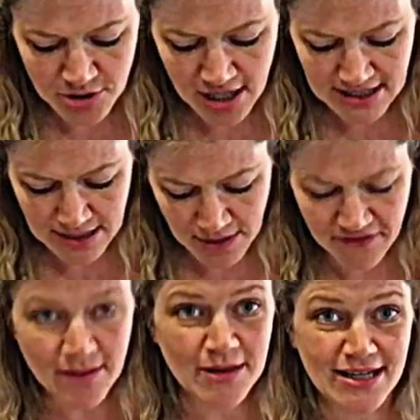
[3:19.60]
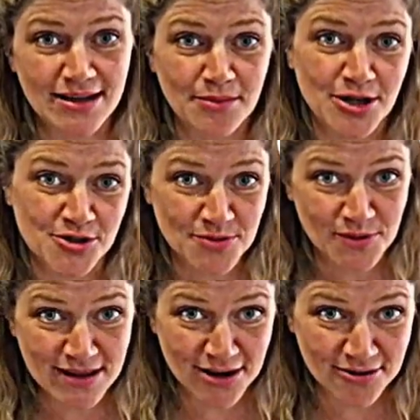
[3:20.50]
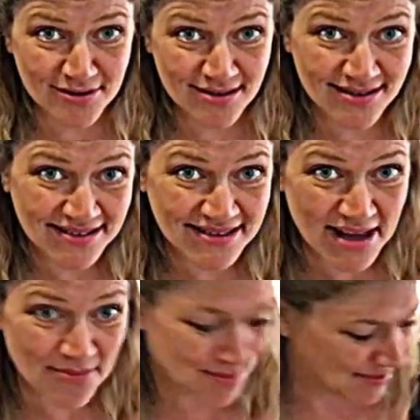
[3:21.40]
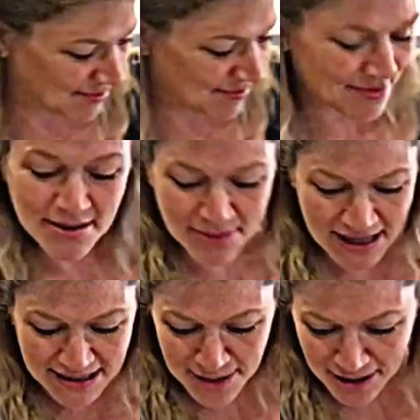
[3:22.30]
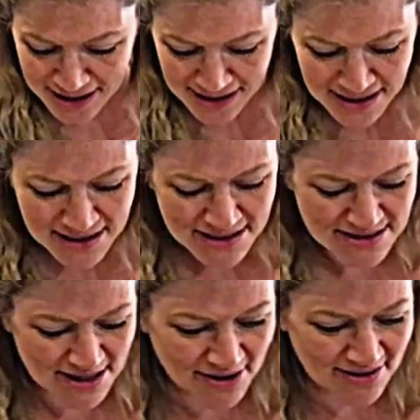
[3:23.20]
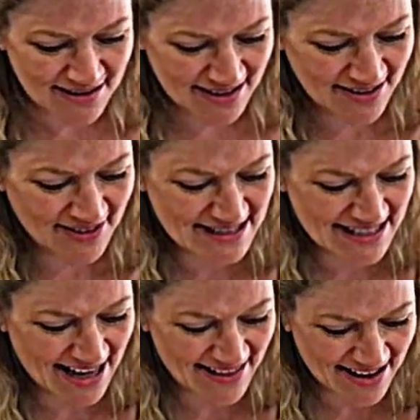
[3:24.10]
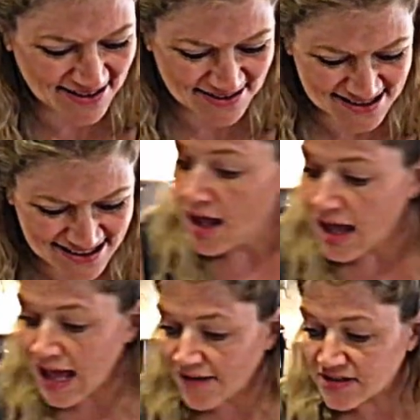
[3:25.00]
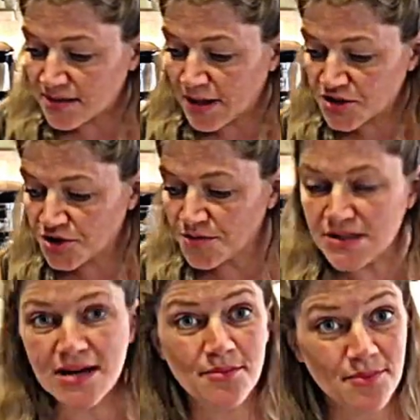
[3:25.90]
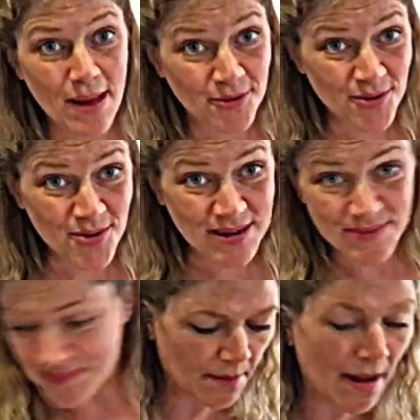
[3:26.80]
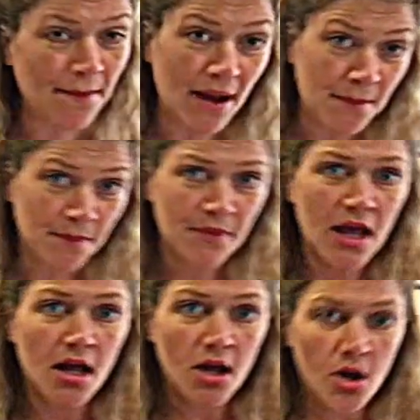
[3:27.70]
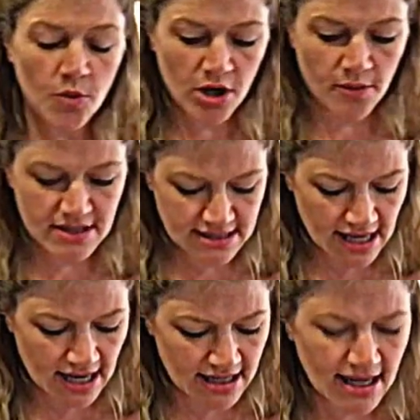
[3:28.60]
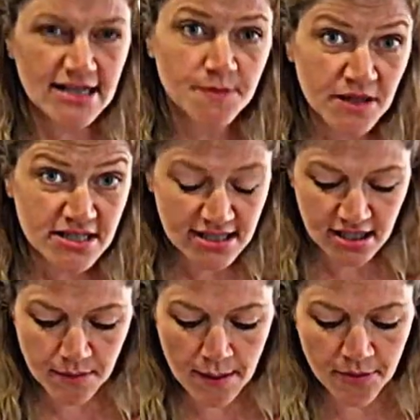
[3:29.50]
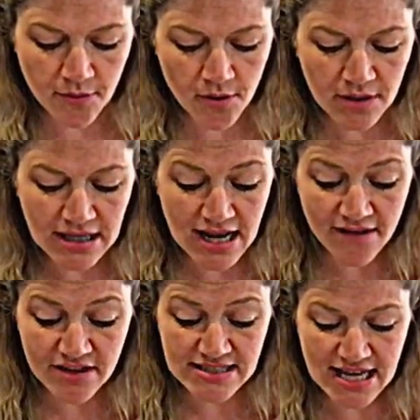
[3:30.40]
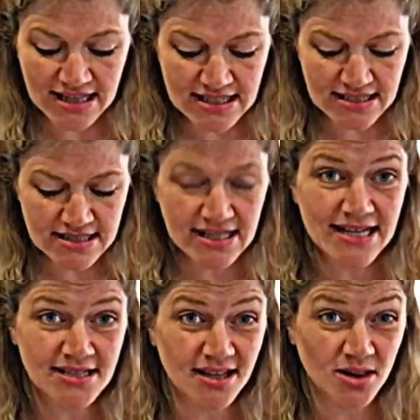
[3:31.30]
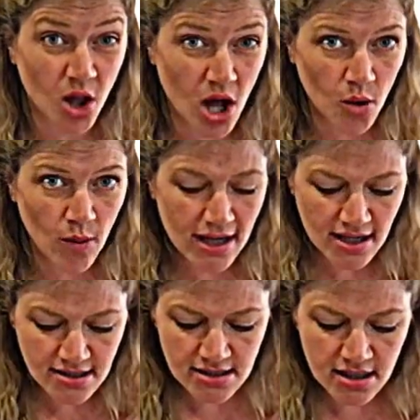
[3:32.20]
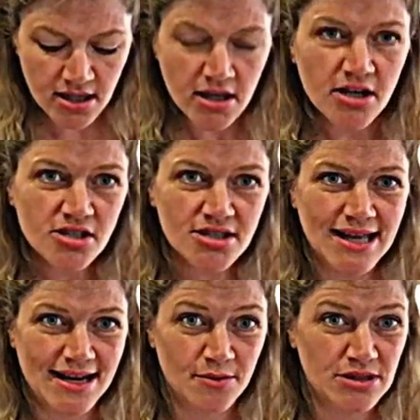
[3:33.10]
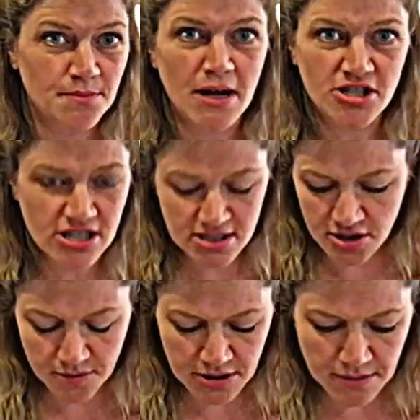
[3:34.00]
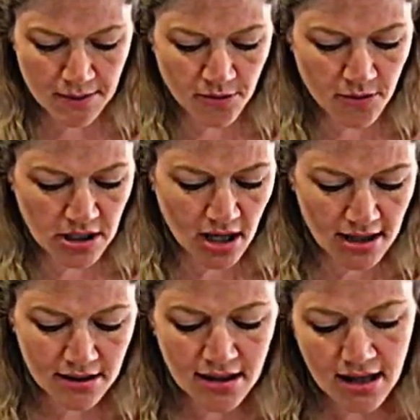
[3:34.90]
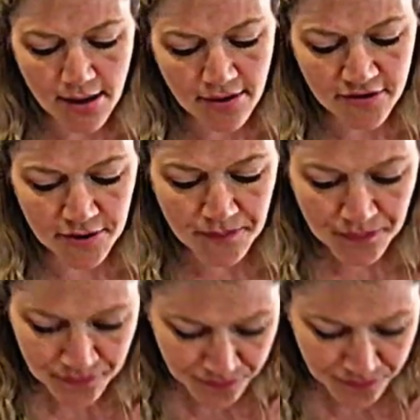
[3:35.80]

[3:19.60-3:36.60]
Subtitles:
trying to get my family to eat mushrooms without them complaining about it. So we'll see how that goes. After the mushrooms, pepperoni. My mom would always get a nice big stick of pepperoni and have the deli slice it long ways so that it was much easier to put the pepperoni on. However,